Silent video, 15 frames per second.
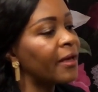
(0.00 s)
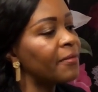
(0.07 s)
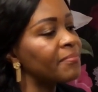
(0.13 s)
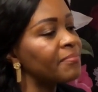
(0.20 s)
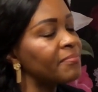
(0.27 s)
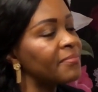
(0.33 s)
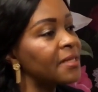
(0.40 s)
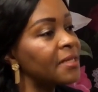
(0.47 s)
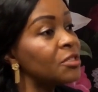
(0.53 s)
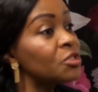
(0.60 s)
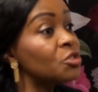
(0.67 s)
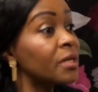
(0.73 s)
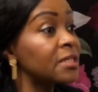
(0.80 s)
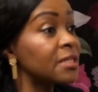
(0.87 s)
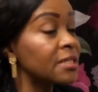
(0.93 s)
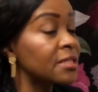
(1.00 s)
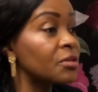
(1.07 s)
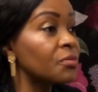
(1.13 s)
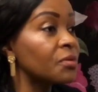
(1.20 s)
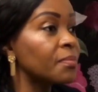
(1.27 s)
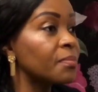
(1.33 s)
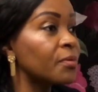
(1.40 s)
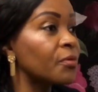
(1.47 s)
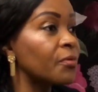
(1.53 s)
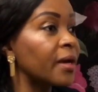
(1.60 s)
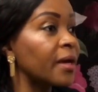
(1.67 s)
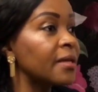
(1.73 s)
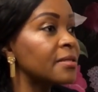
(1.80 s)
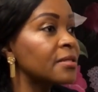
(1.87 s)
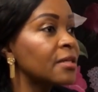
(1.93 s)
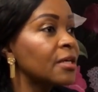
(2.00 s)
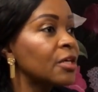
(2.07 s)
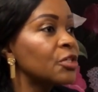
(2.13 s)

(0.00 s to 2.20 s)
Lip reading: needs to adjust the repo rate